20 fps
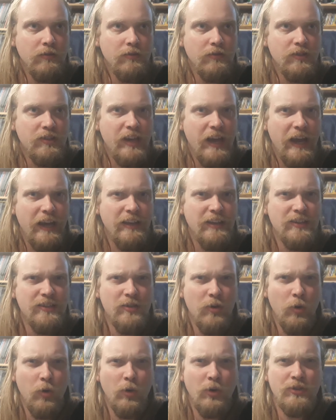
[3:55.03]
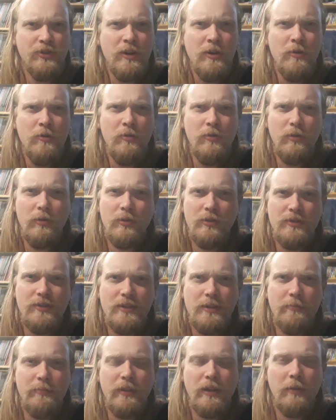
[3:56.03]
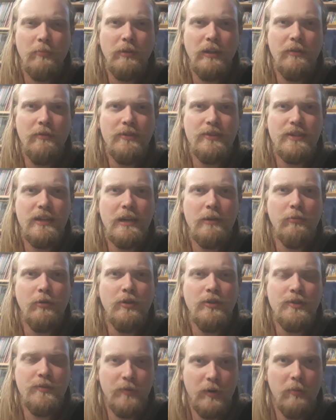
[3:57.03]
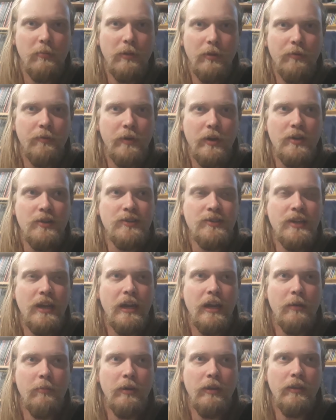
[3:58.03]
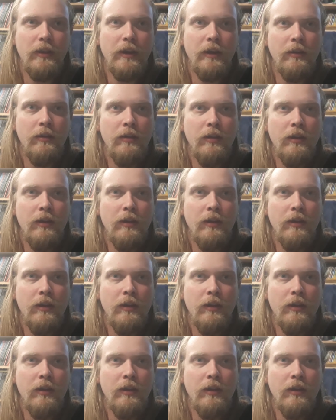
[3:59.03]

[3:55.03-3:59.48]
Canis Ordo or something, I believe his name was, from the first game, and that